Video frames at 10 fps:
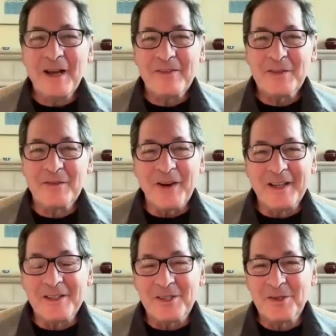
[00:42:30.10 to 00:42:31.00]
have some
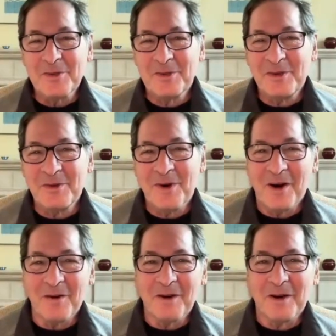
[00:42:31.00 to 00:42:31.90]
friends who
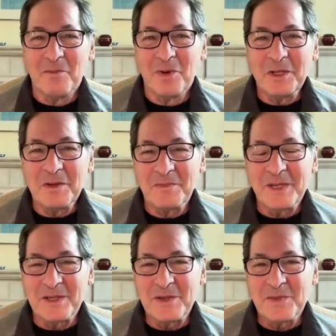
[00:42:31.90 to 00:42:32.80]
are brilliant
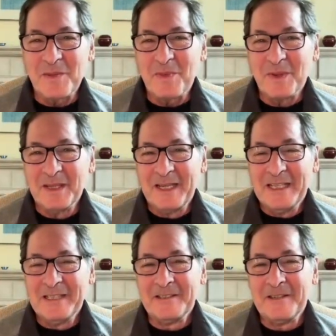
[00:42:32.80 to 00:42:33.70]
business people,
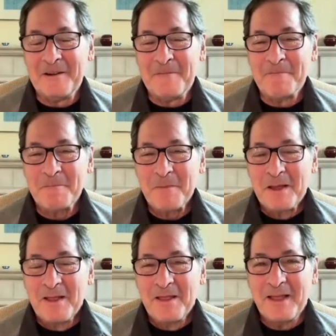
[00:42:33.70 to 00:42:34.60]
and
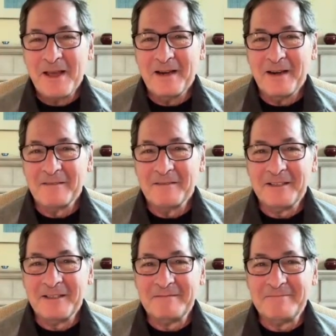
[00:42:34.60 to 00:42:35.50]
they
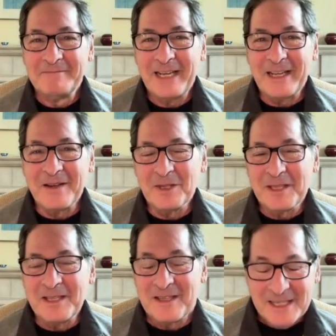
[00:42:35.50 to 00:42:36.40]
are taking
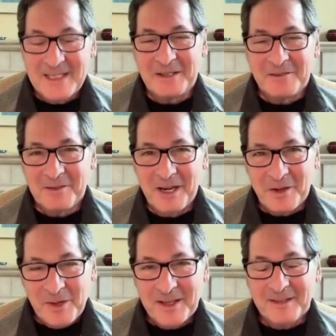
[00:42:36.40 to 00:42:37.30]
with this and running
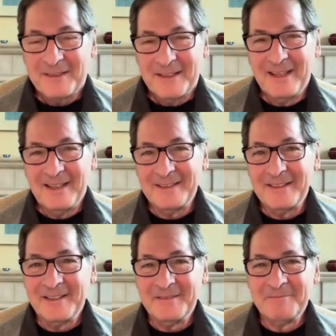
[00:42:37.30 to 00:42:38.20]
with it,
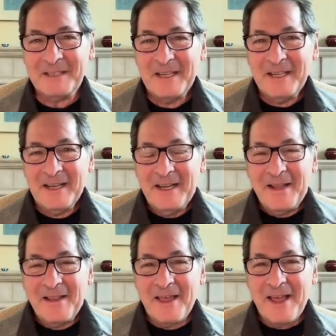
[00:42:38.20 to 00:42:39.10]
and
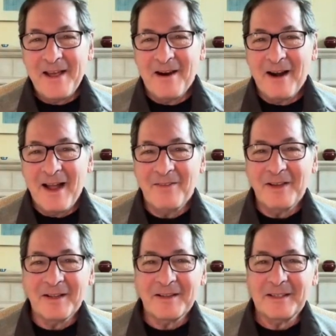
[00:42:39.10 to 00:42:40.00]
they are
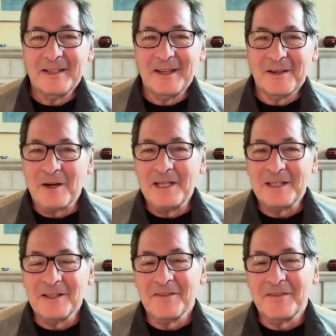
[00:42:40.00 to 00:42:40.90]
having a great
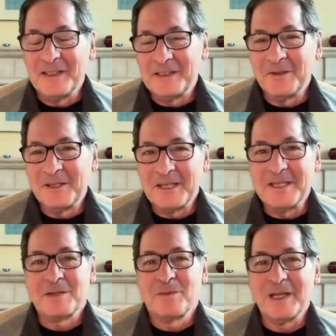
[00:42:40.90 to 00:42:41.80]
deal of fun doing
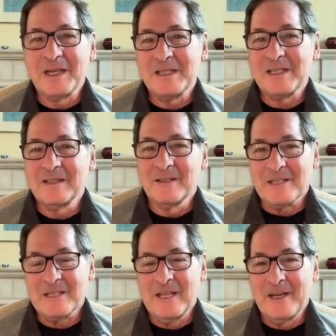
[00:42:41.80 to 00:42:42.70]
this because it
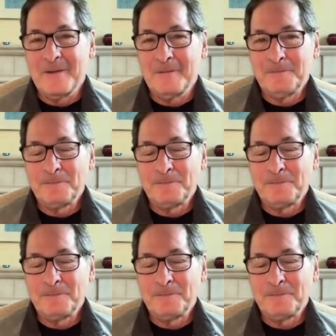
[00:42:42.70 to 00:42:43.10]
looks like